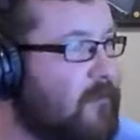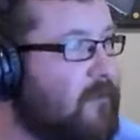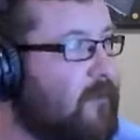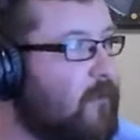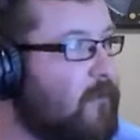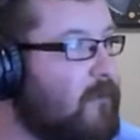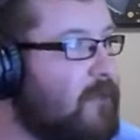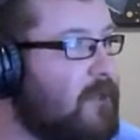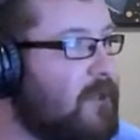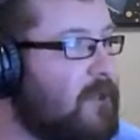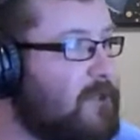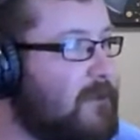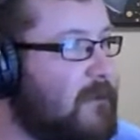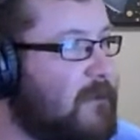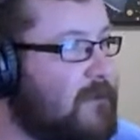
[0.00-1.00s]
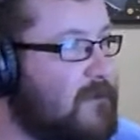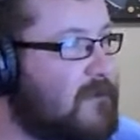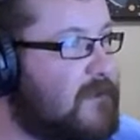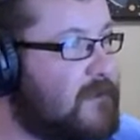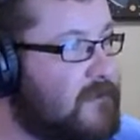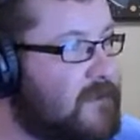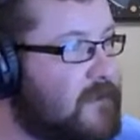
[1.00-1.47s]
4D
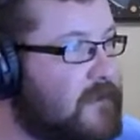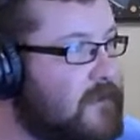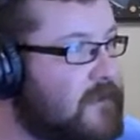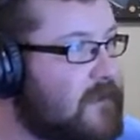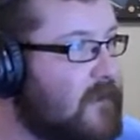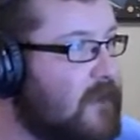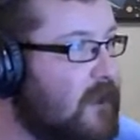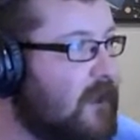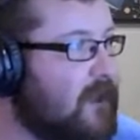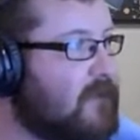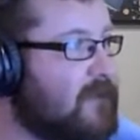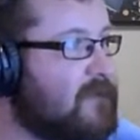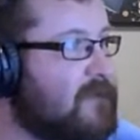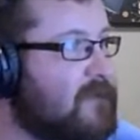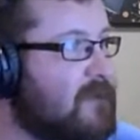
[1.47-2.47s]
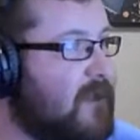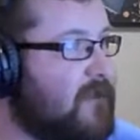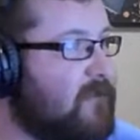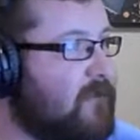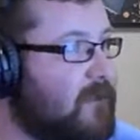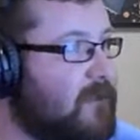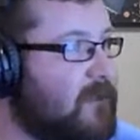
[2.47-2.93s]
experiences in select South
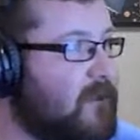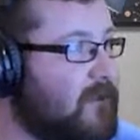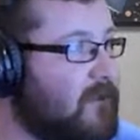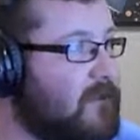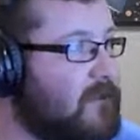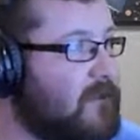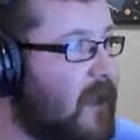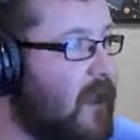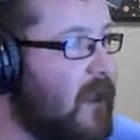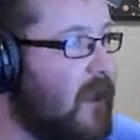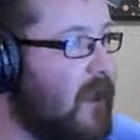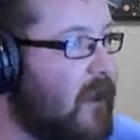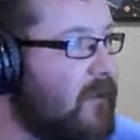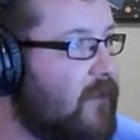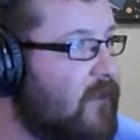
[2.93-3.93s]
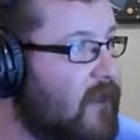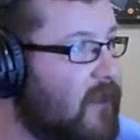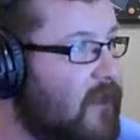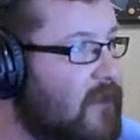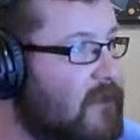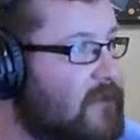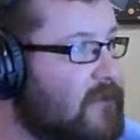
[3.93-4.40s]
Korean theaters.
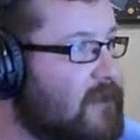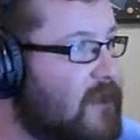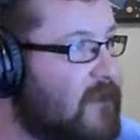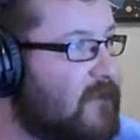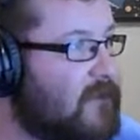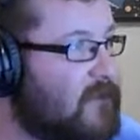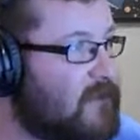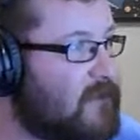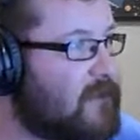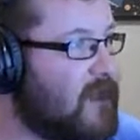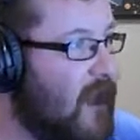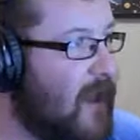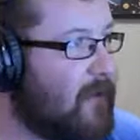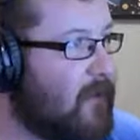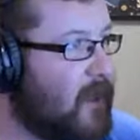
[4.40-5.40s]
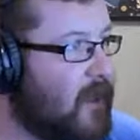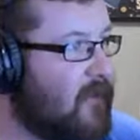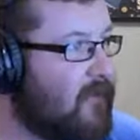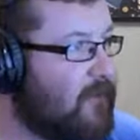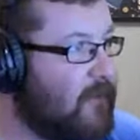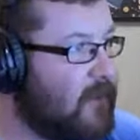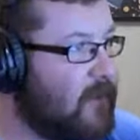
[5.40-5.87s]
The stereoscopic
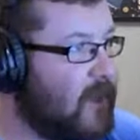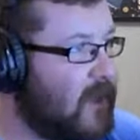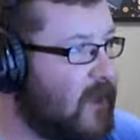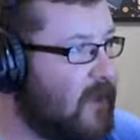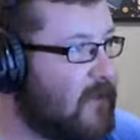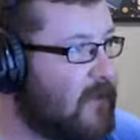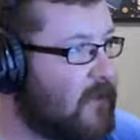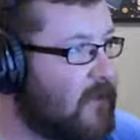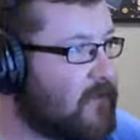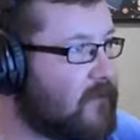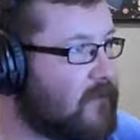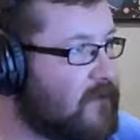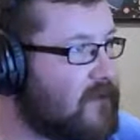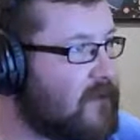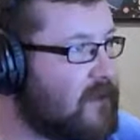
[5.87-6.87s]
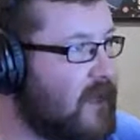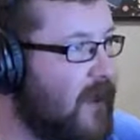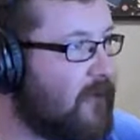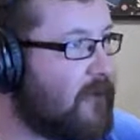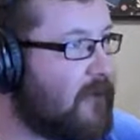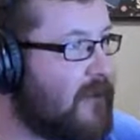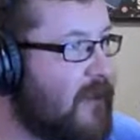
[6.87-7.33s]
filmmaking was
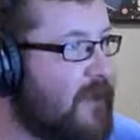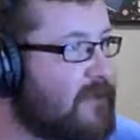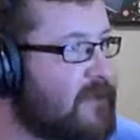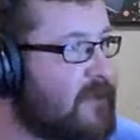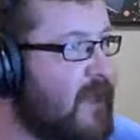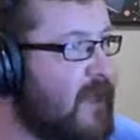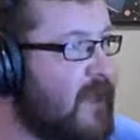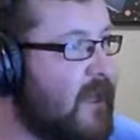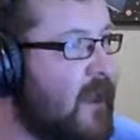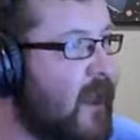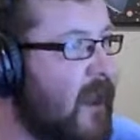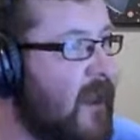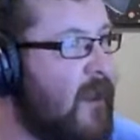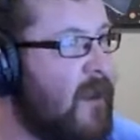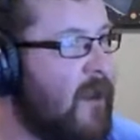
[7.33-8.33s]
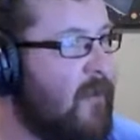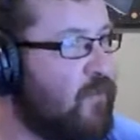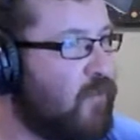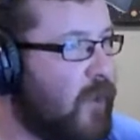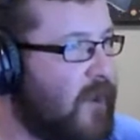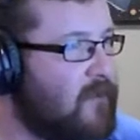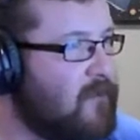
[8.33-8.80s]
touted as a
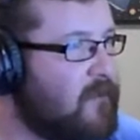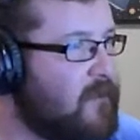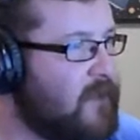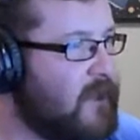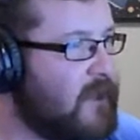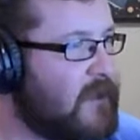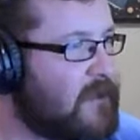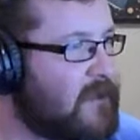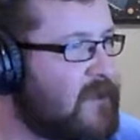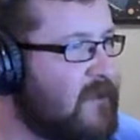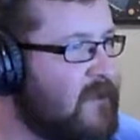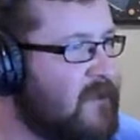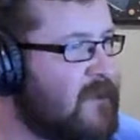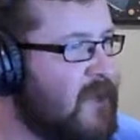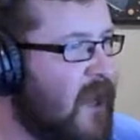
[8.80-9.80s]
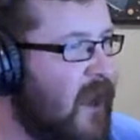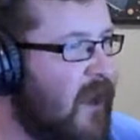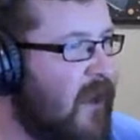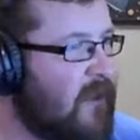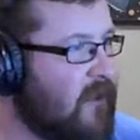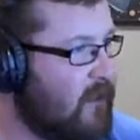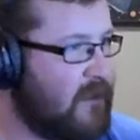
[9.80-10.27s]
breakthrough in
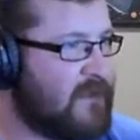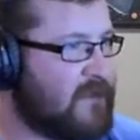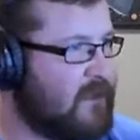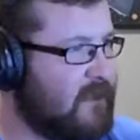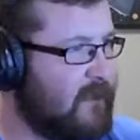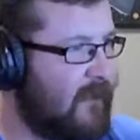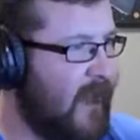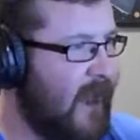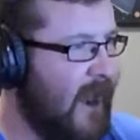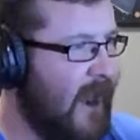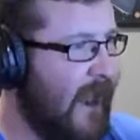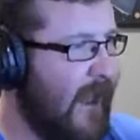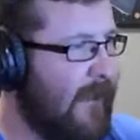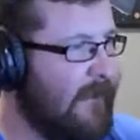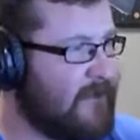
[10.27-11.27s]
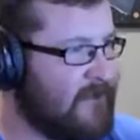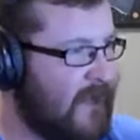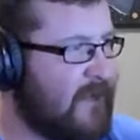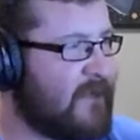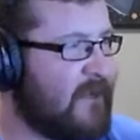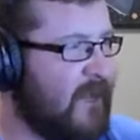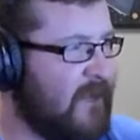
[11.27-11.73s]
cinematic
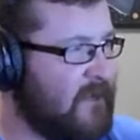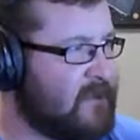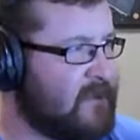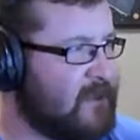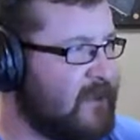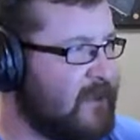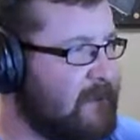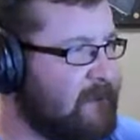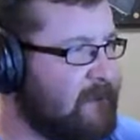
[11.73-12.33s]
technology,